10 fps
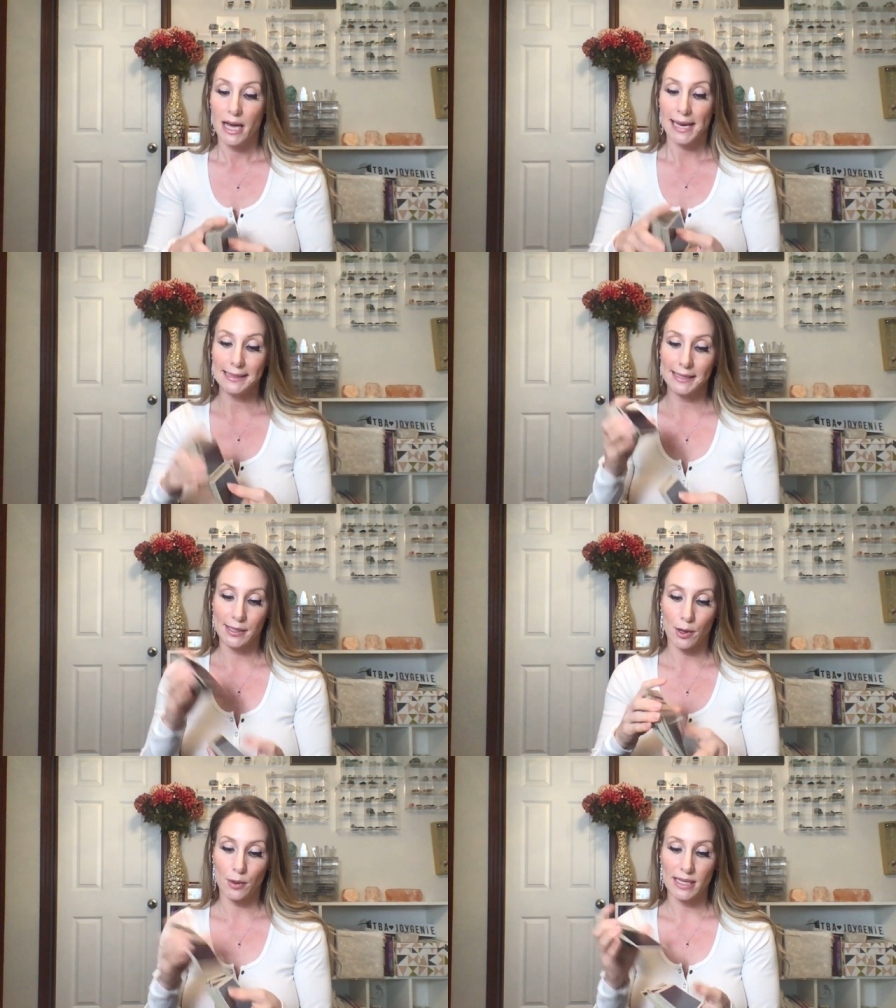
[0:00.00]
And
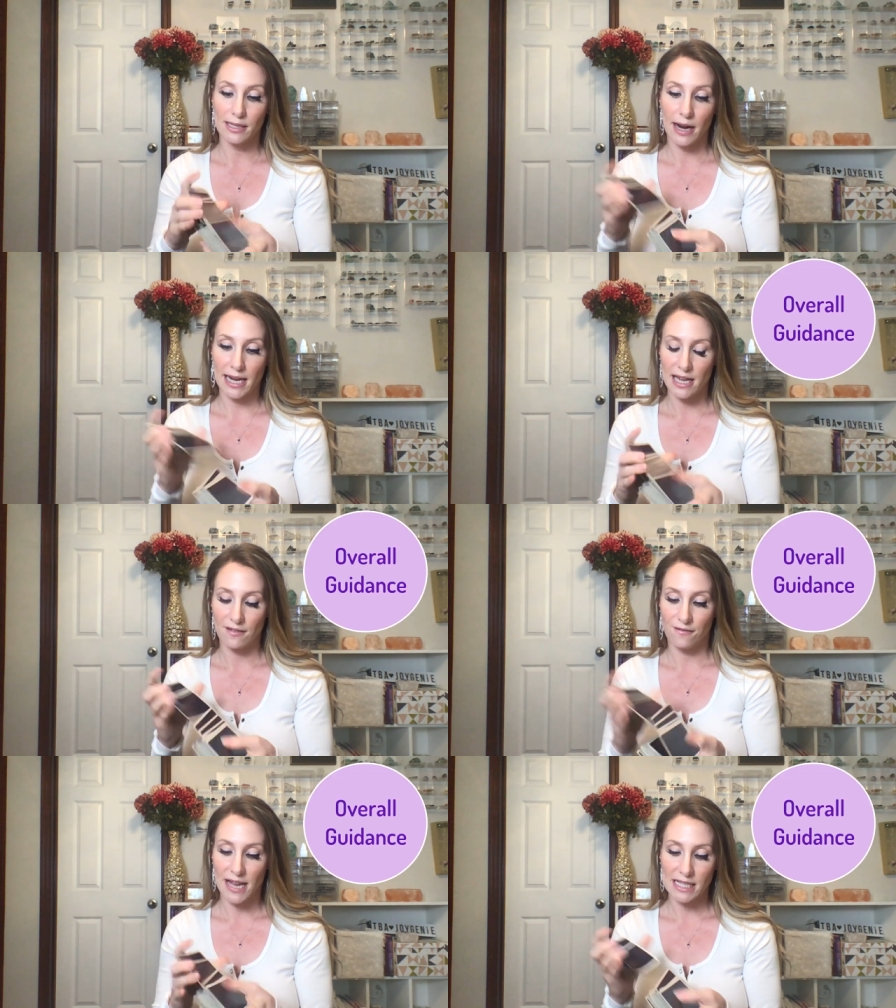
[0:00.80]
so, is there any
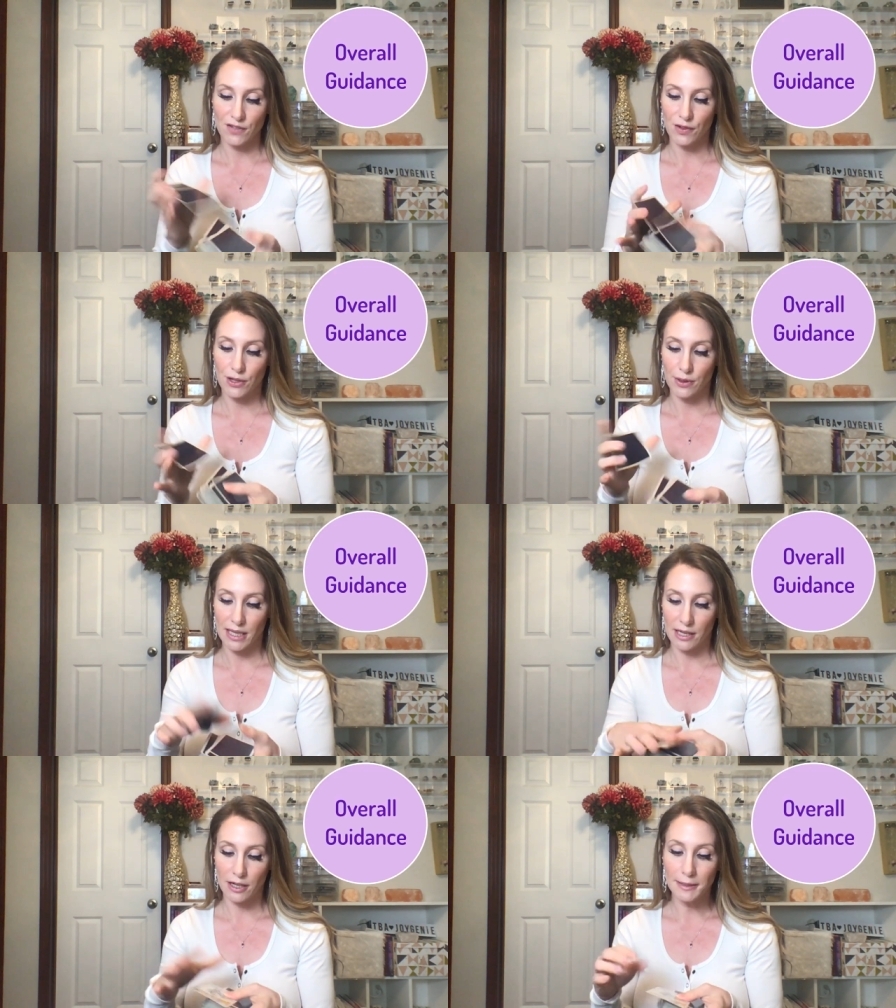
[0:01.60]
advice for you
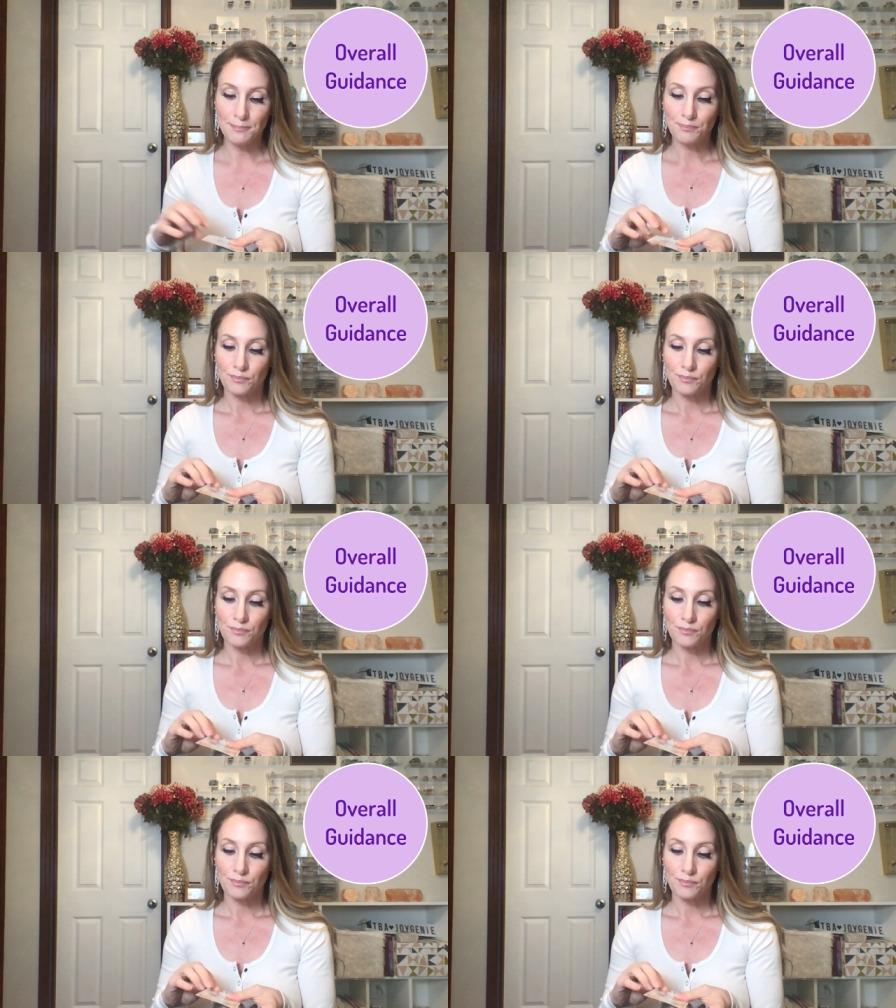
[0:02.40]
here?